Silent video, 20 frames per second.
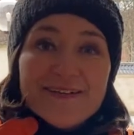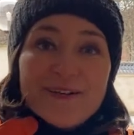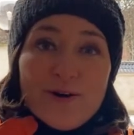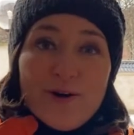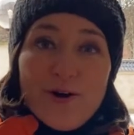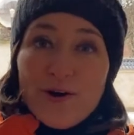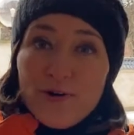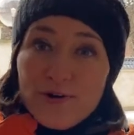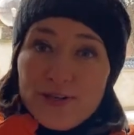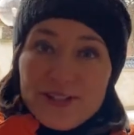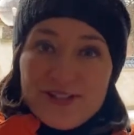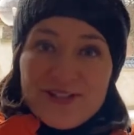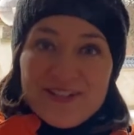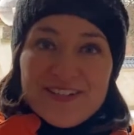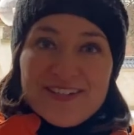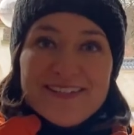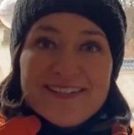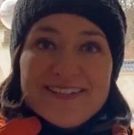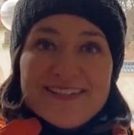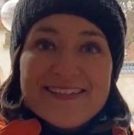
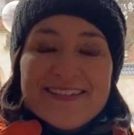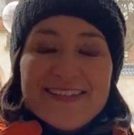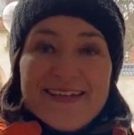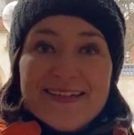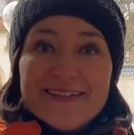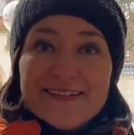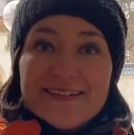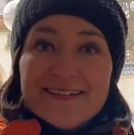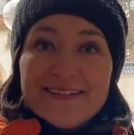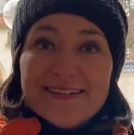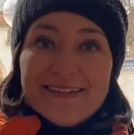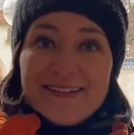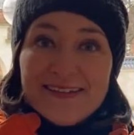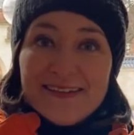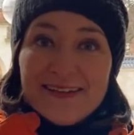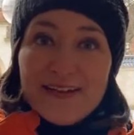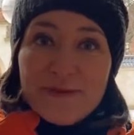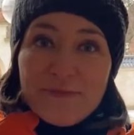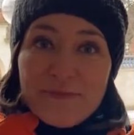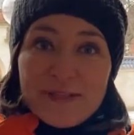oranges and
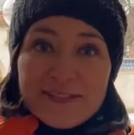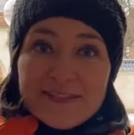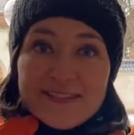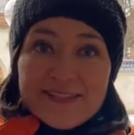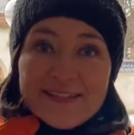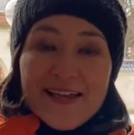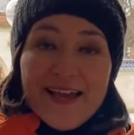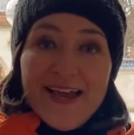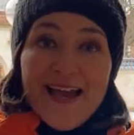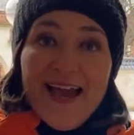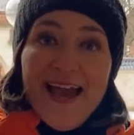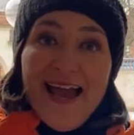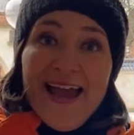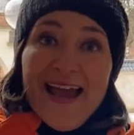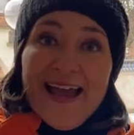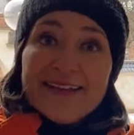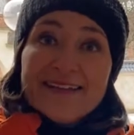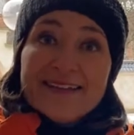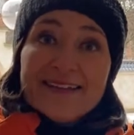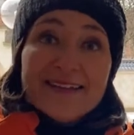lemons,
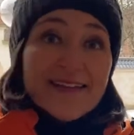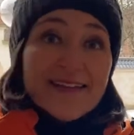and